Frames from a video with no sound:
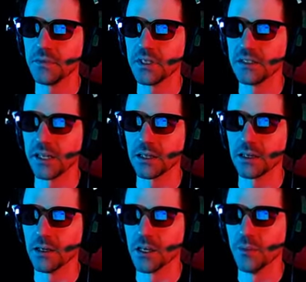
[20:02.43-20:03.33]
They take like
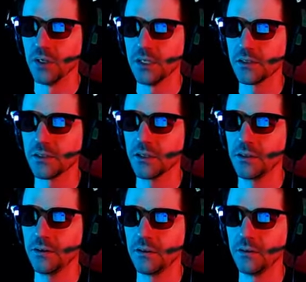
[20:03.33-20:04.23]
a couple hits to
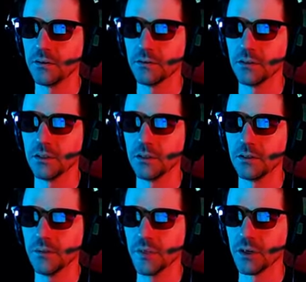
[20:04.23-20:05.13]
kill?
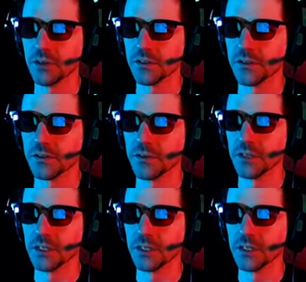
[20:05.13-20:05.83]
Maybe I wasn't destroying